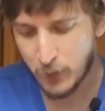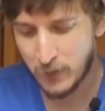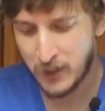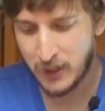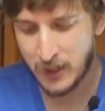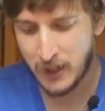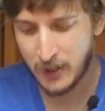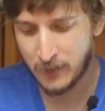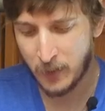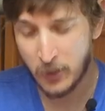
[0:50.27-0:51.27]
where
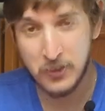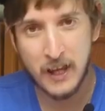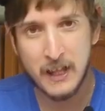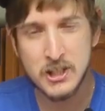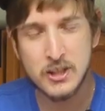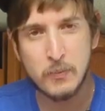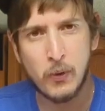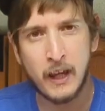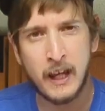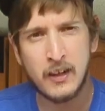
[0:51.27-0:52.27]
they were attached to the
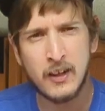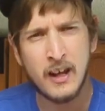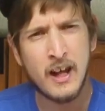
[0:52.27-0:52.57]
plant.